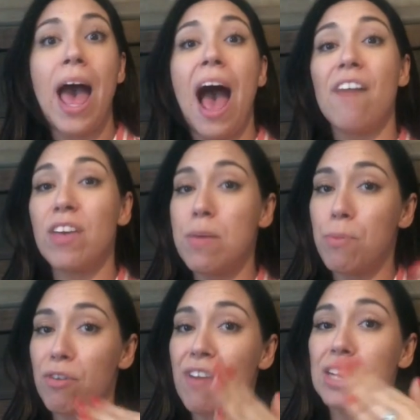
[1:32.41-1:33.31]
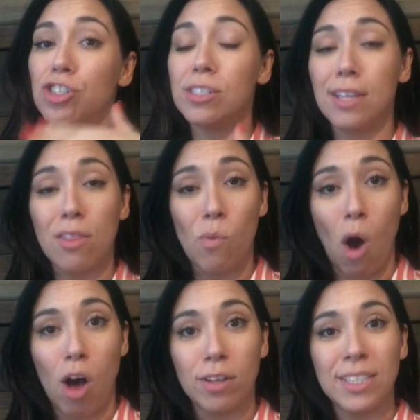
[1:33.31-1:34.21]
have imperfections in the
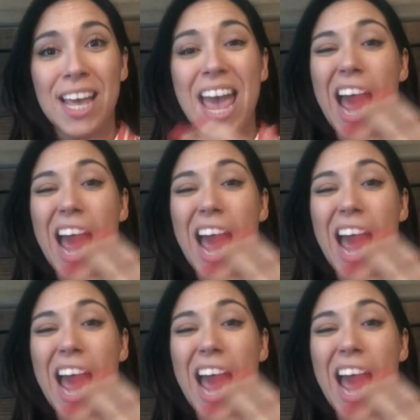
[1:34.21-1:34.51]
walls